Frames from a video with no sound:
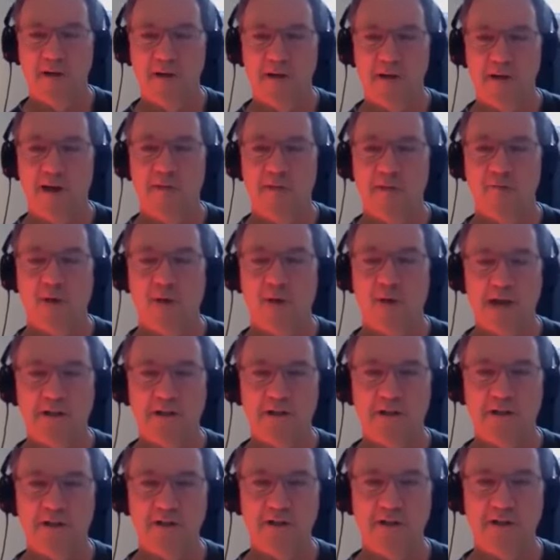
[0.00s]
bought
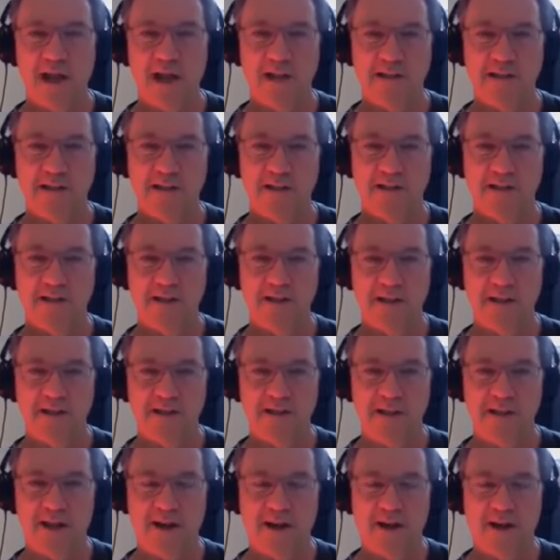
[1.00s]
shoelaces this
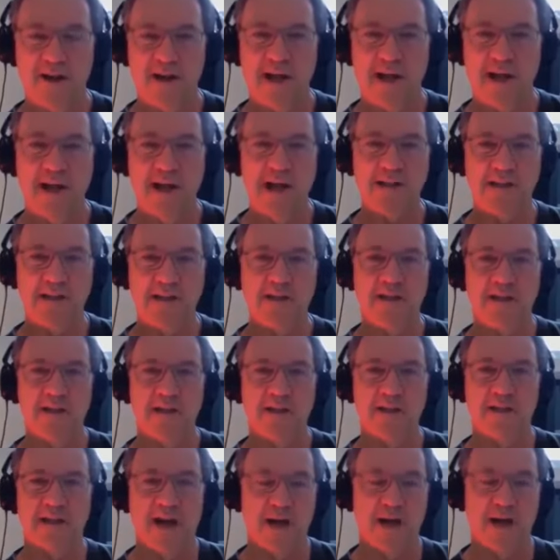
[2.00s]
year, and that's going to
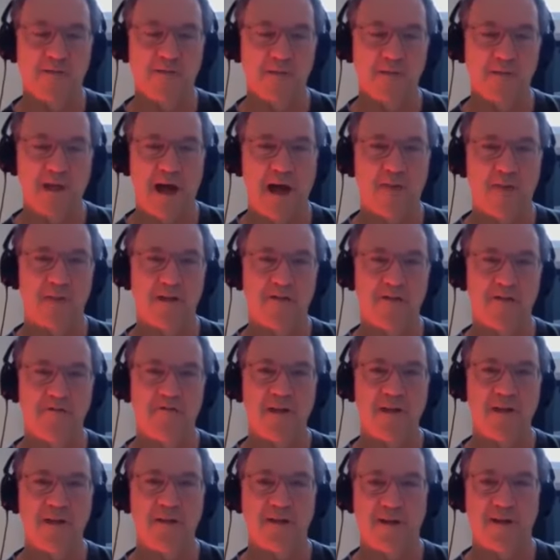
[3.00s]
tell me how many
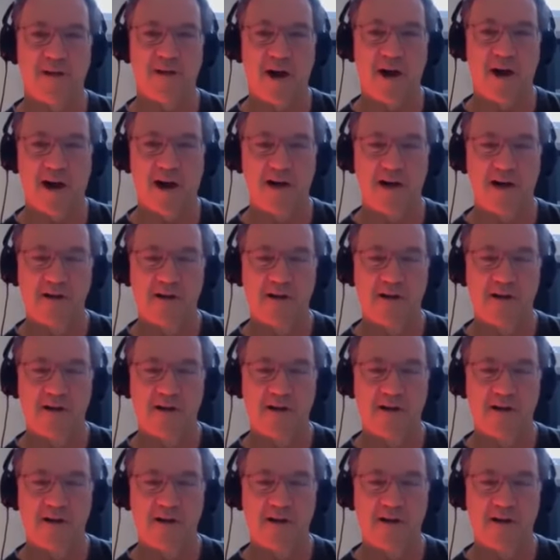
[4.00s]
feet there are.